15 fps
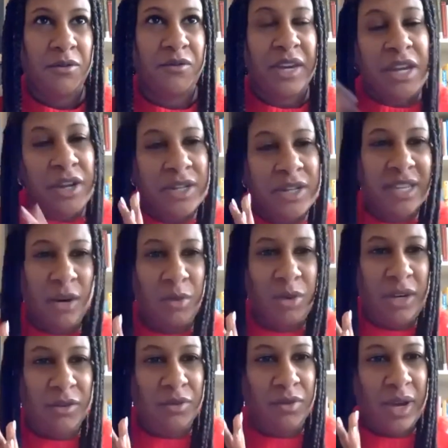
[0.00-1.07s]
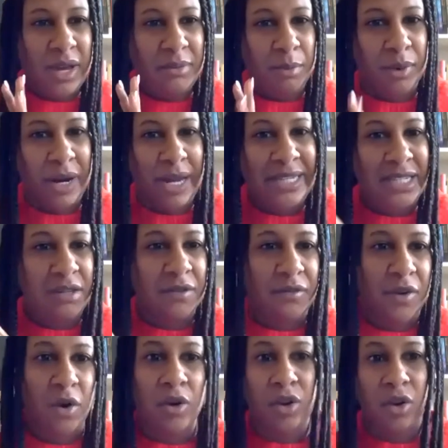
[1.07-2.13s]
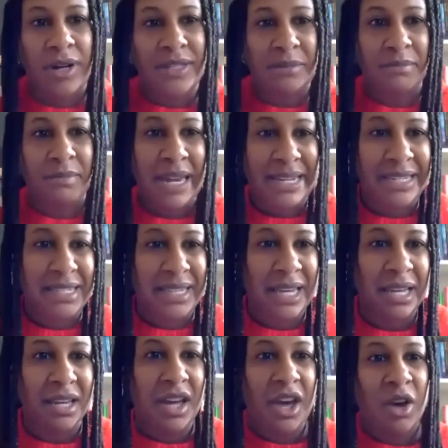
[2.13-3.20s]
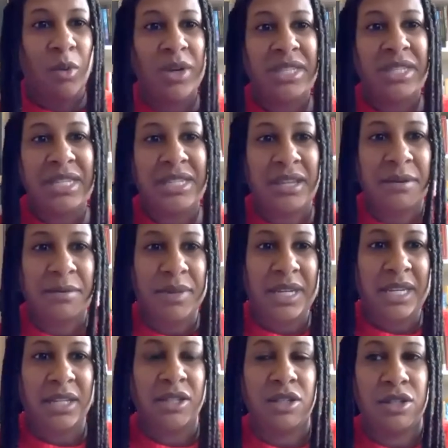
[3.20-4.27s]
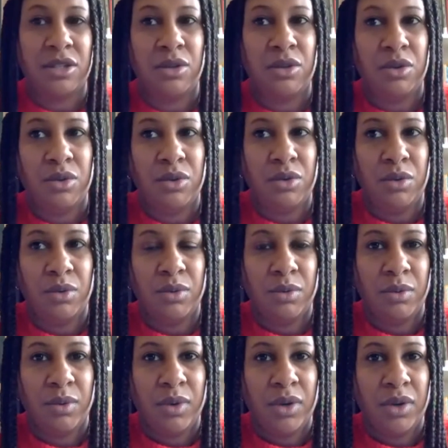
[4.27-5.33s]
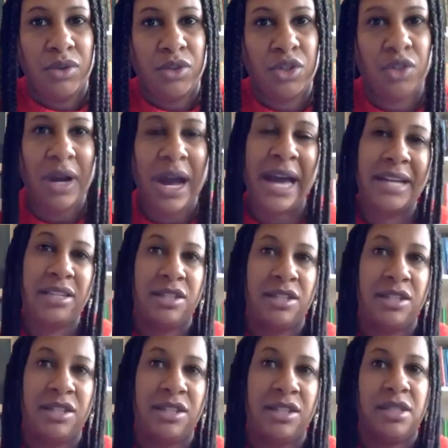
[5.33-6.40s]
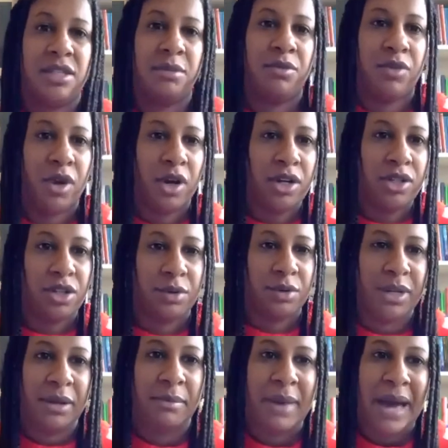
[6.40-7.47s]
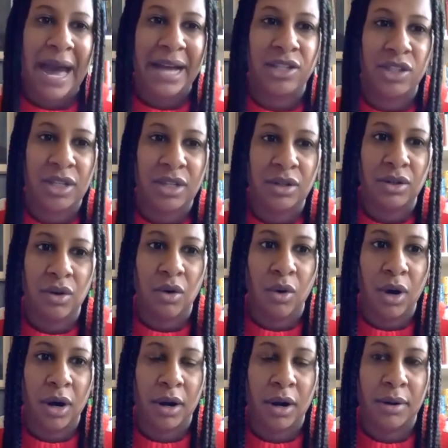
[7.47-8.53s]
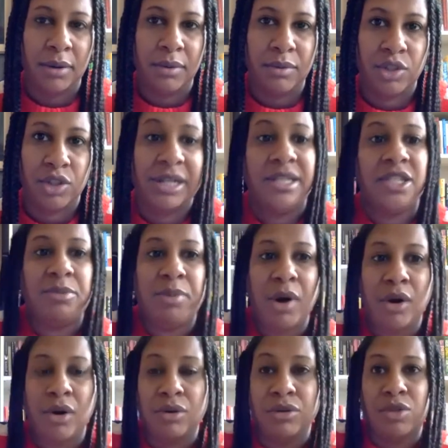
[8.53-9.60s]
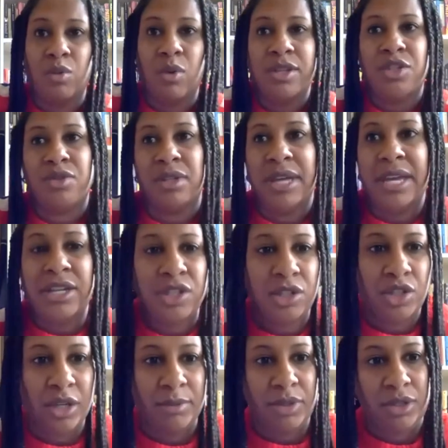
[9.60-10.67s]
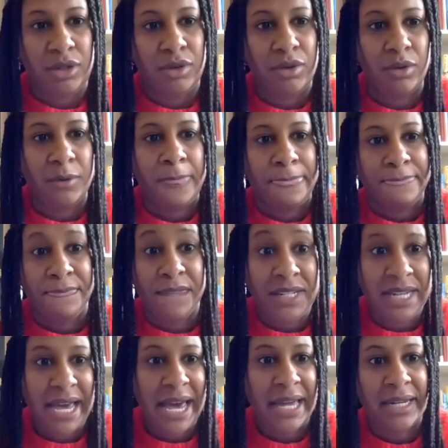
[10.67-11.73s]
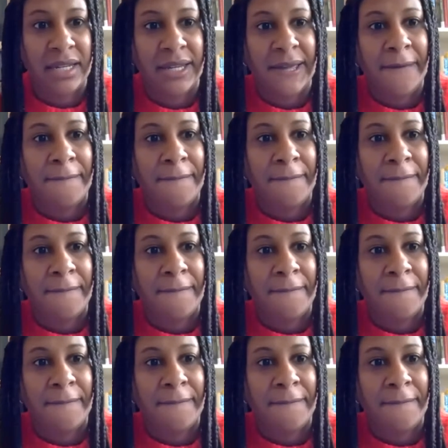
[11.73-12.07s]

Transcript: figures that we've embraced in folklore as menacing. What does it mean to try to subvert or reimagine or transpose one's relationship to the dead